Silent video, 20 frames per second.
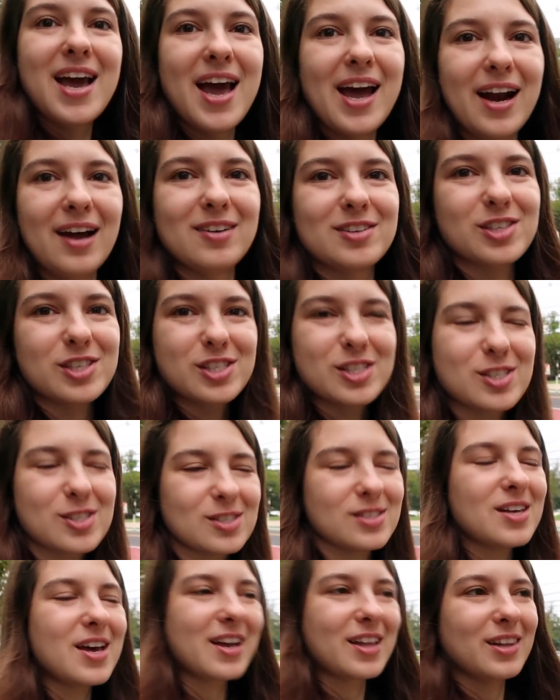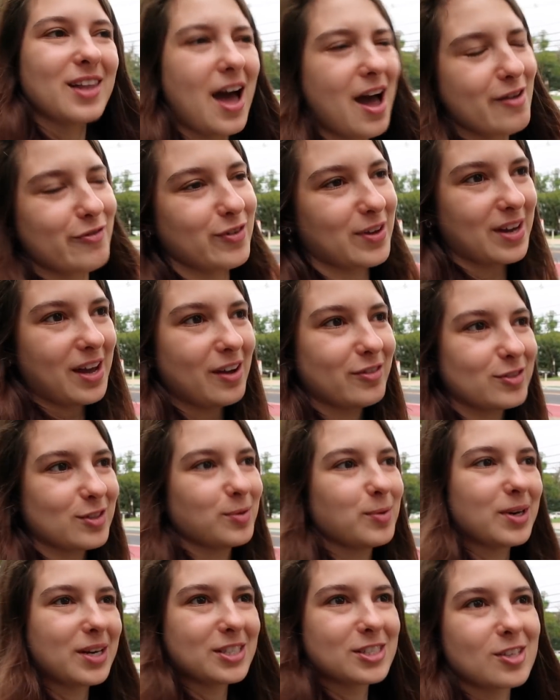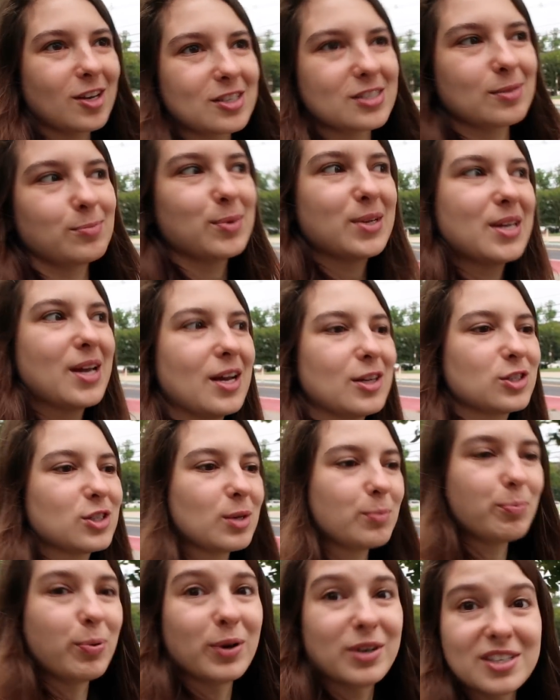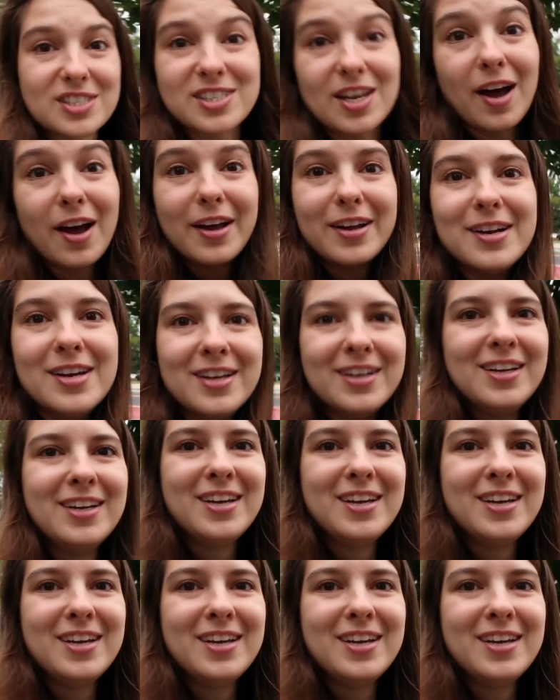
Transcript: And I was just like laughing after when I saw somebody actually put a sign,